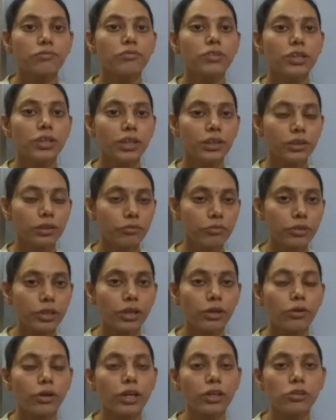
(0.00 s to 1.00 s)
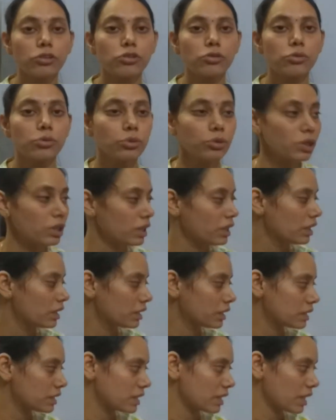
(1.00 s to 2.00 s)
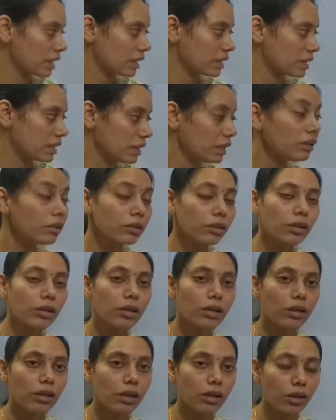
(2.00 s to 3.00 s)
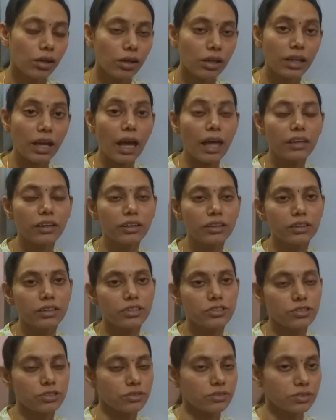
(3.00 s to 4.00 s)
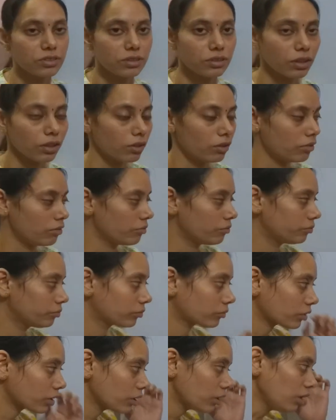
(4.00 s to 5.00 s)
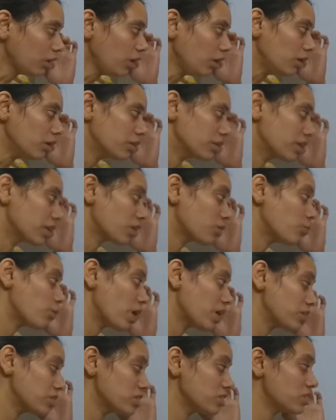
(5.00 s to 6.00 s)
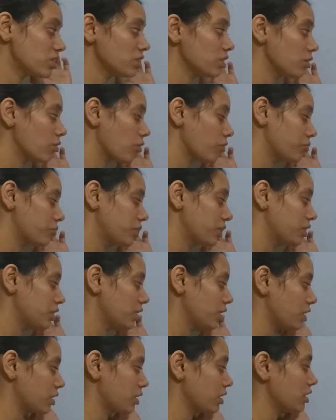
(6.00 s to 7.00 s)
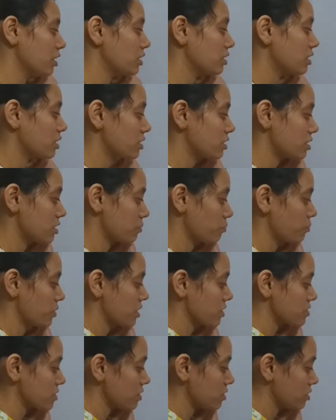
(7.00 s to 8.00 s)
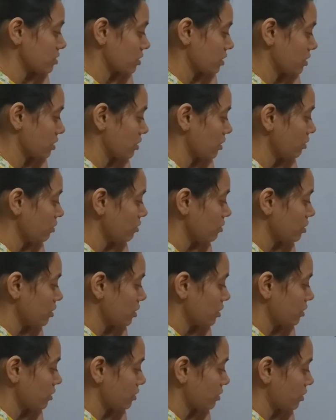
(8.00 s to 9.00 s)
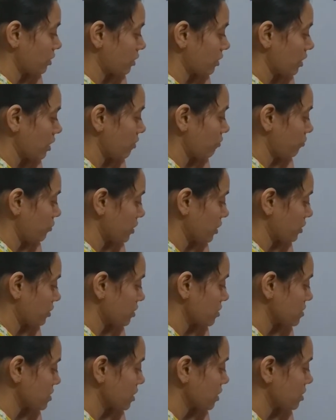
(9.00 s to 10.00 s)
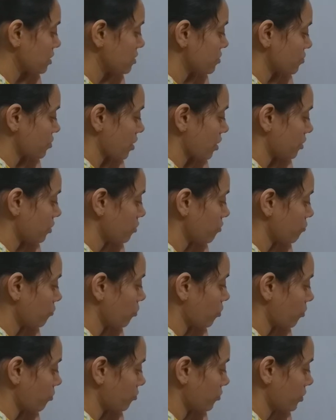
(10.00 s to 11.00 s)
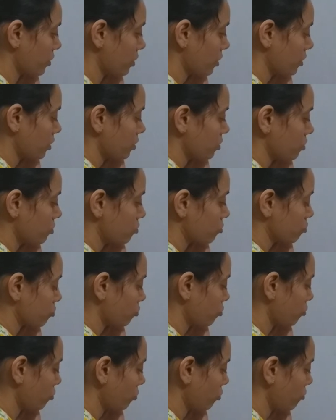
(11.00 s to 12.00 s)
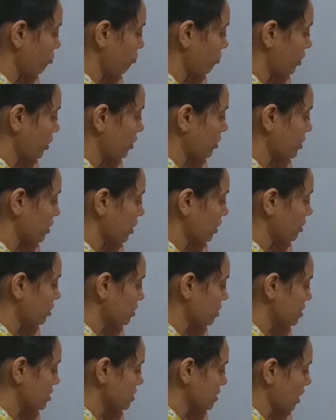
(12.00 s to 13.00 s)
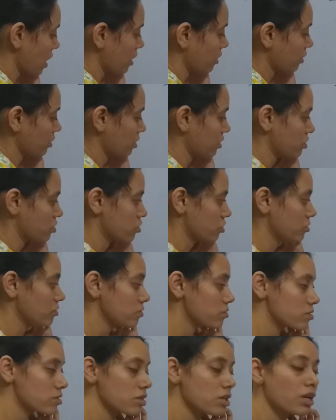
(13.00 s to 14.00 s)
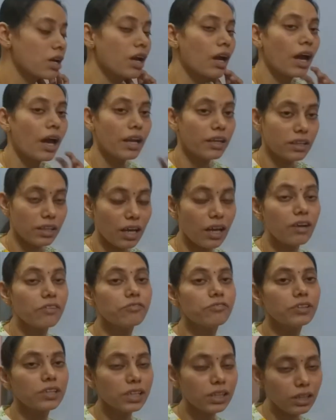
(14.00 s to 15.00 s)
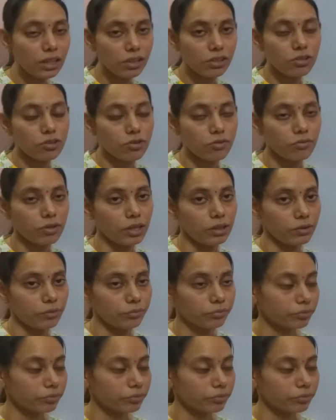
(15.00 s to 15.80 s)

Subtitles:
we are going to take the calculations. The quantity of the DNA that present in the that left in the single stranded form. So we'll take these calculations at every interval